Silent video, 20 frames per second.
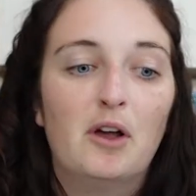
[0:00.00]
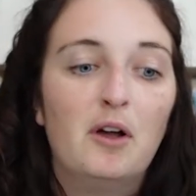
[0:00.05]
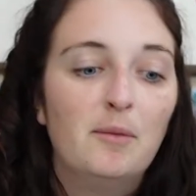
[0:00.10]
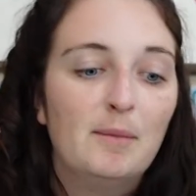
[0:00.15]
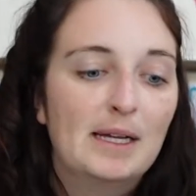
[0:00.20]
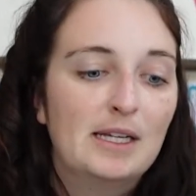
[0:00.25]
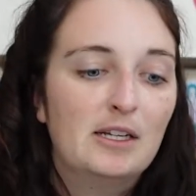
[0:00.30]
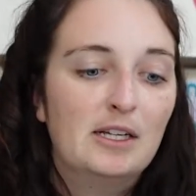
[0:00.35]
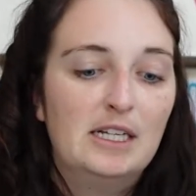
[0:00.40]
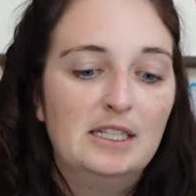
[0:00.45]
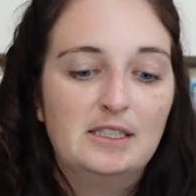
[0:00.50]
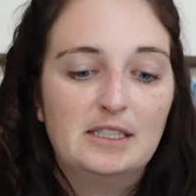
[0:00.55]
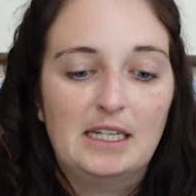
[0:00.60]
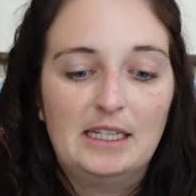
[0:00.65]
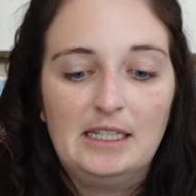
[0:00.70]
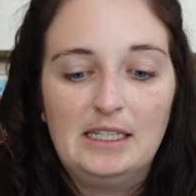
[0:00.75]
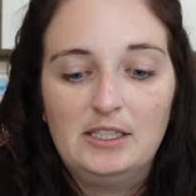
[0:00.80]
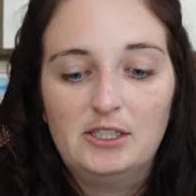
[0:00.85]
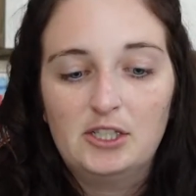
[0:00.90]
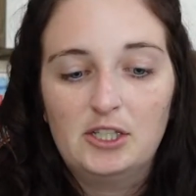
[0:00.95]
oh my goodness, I
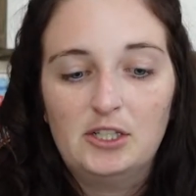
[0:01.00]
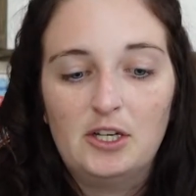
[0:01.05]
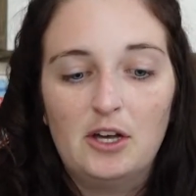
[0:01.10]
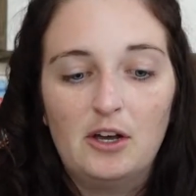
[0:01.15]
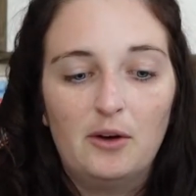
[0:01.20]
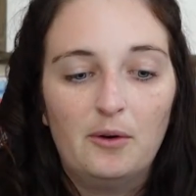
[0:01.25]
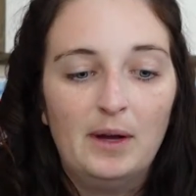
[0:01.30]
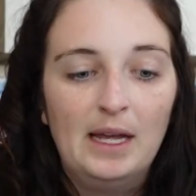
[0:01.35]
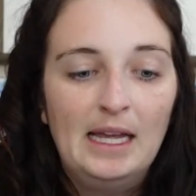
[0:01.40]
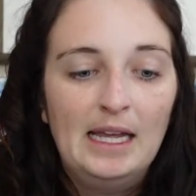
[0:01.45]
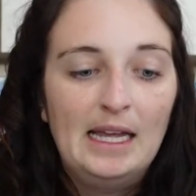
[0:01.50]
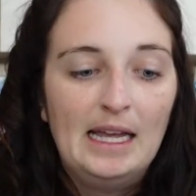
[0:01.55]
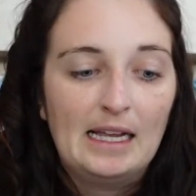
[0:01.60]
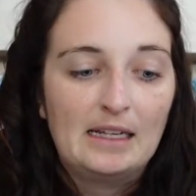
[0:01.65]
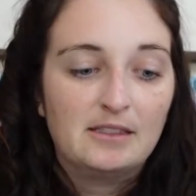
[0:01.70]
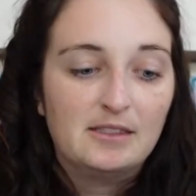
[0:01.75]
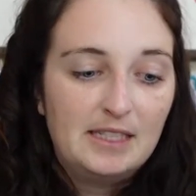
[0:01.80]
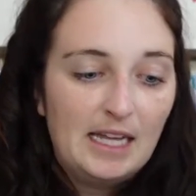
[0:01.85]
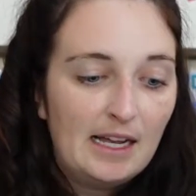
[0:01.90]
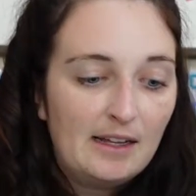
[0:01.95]
need to know
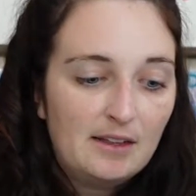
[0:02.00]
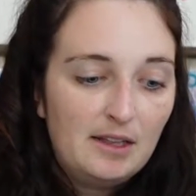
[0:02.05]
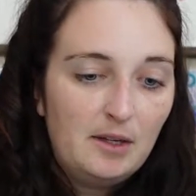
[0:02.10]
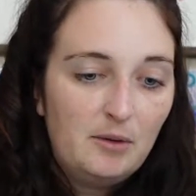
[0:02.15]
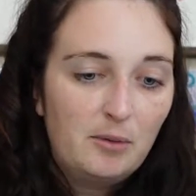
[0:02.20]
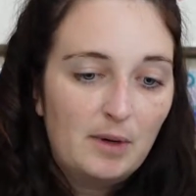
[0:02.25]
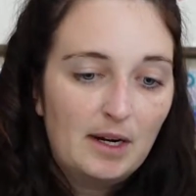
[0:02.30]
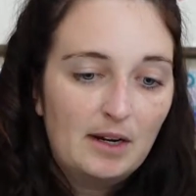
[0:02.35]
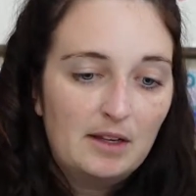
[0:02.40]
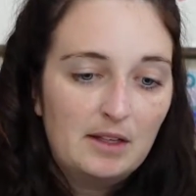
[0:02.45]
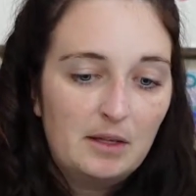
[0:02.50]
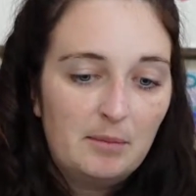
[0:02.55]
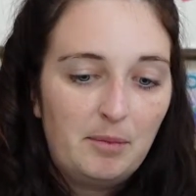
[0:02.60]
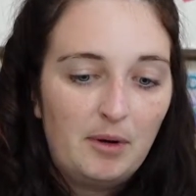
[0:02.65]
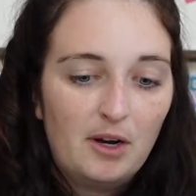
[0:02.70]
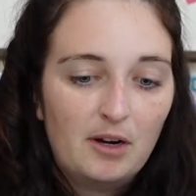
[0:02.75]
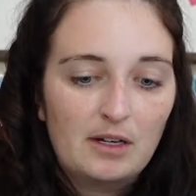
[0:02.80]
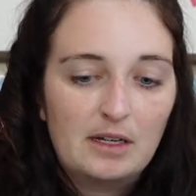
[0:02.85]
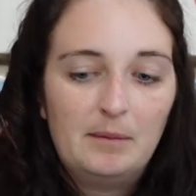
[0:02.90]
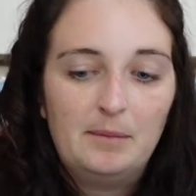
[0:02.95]
exactly where in the
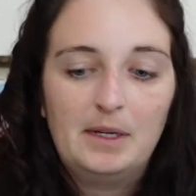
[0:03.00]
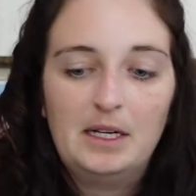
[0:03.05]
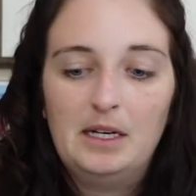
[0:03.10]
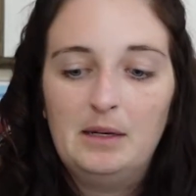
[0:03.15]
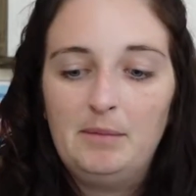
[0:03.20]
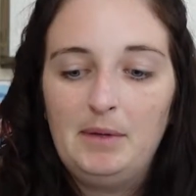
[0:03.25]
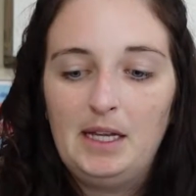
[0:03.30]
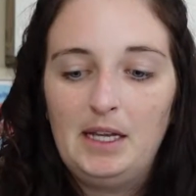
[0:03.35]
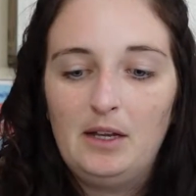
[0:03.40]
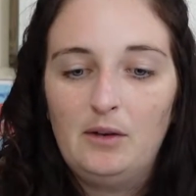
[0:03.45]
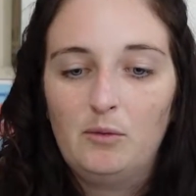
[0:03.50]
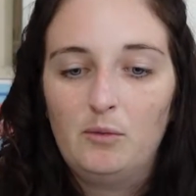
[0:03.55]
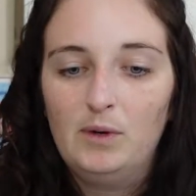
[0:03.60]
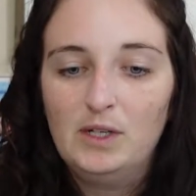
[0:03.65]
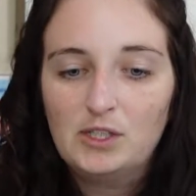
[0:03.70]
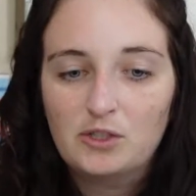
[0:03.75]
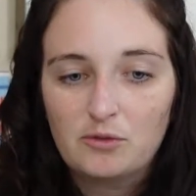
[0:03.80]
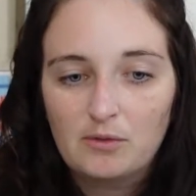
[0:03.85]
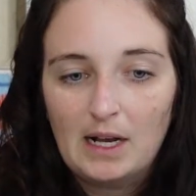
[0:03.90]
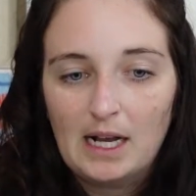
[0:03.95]
park I'm going to be,
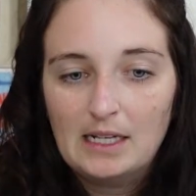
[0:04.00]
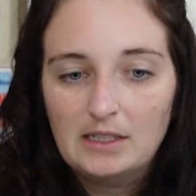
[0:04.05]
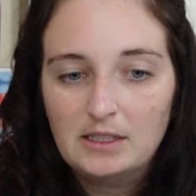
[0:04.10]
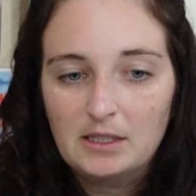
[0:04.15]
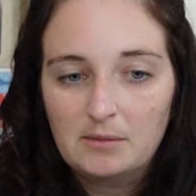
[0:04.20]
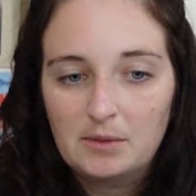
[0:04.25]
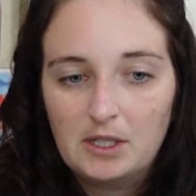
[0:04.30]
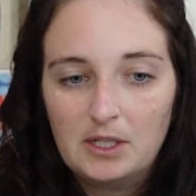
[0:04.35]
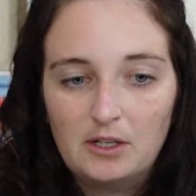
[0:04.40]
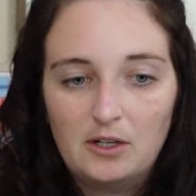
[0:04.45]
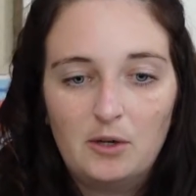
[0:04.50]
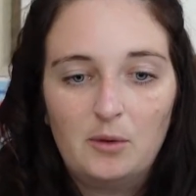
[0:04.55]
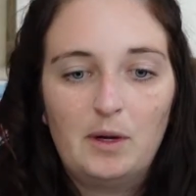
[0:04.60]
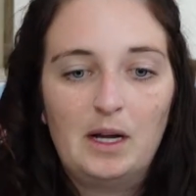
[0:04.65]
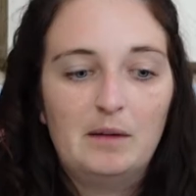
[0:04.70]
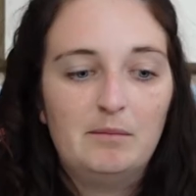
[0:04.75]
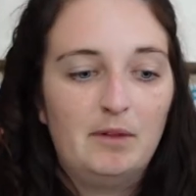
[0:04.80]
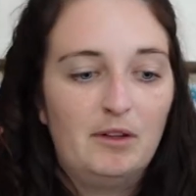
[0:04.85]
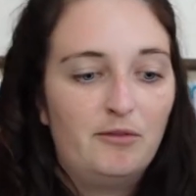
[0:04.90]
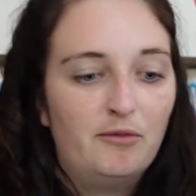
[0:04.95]
which rides I'm going to go
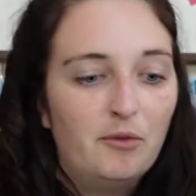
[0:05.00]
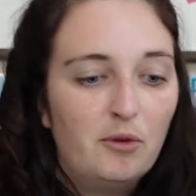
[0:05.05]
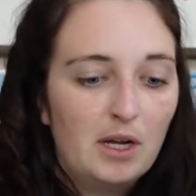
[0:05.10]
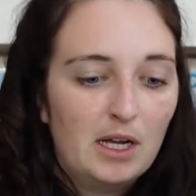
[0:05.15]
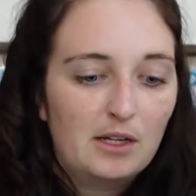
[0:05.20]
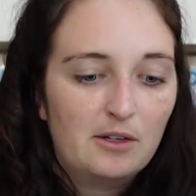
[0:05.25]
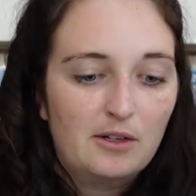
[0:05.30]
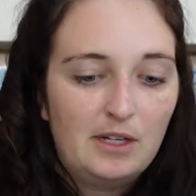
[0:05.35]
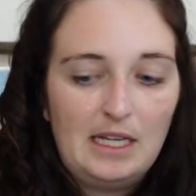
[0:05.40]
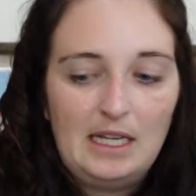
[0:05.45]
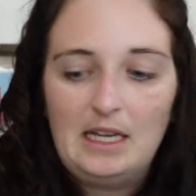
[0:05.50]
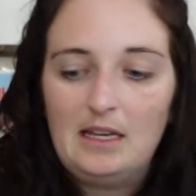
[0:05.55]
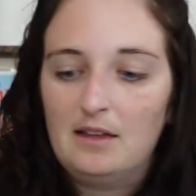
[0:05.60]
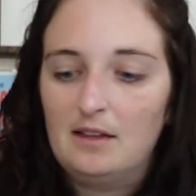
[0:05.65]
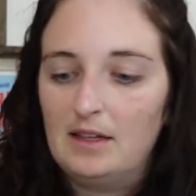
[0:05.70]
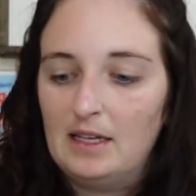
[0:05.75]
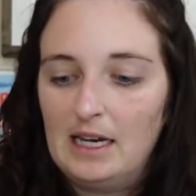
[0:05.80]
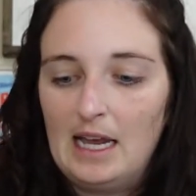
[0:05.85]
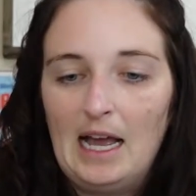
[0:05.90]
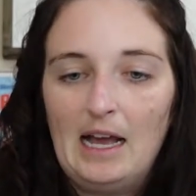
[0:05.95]
on before I go to eat
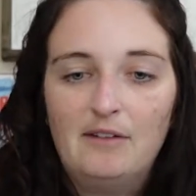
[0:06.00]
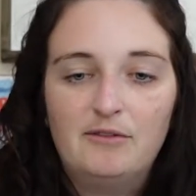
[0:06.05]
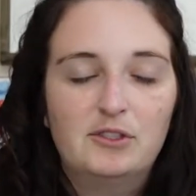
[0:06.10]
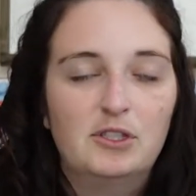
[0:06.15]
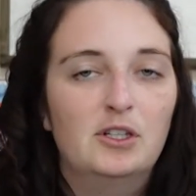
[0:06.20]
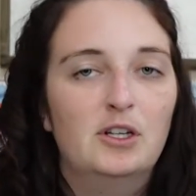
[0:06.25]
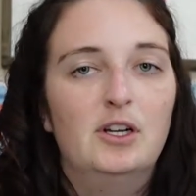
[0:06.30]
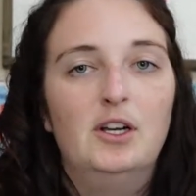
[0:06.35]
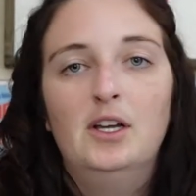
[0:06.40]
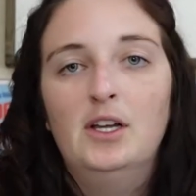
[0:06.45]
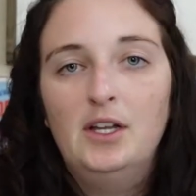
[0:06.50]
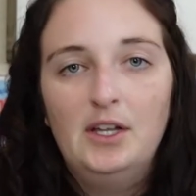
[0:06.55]
and then after.